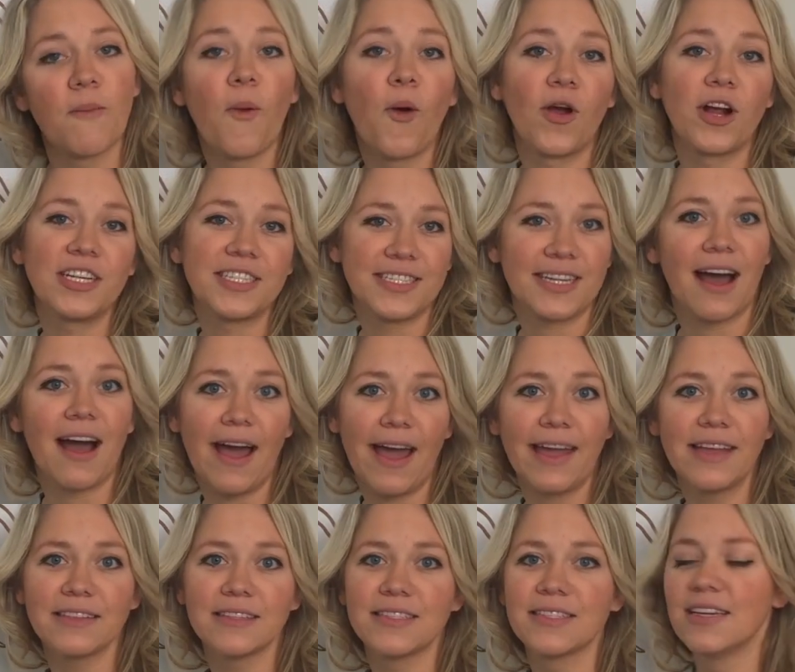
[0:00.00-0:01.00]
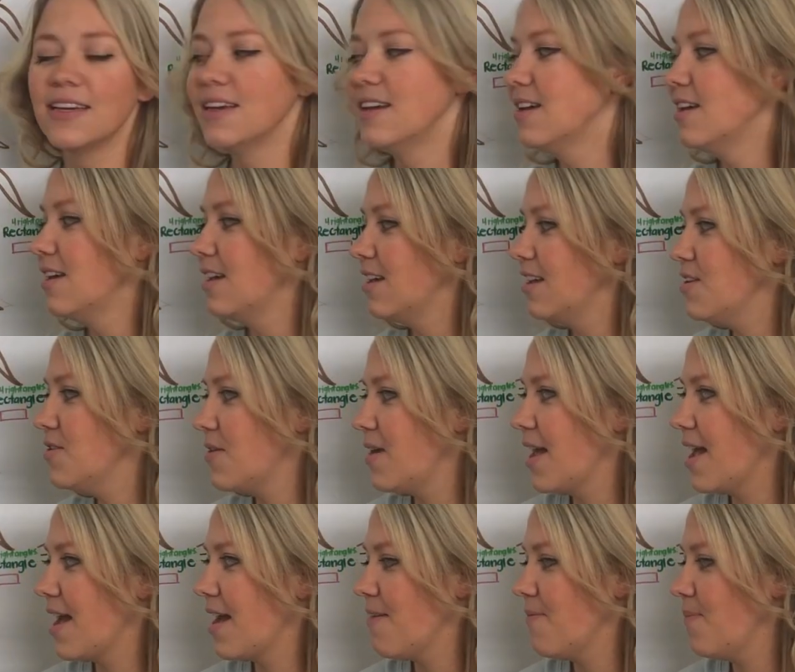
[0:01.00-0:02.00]
more sides. You
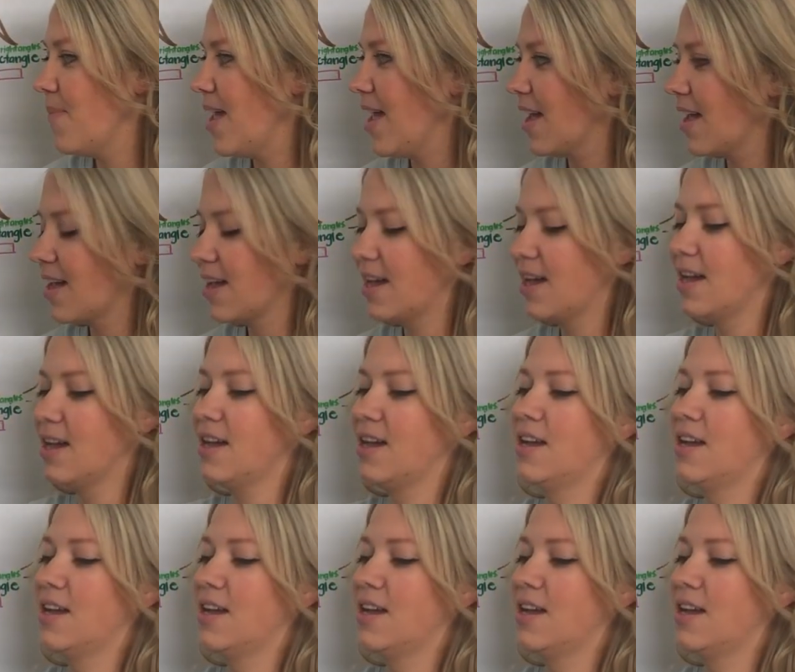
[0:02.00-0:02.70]
can't make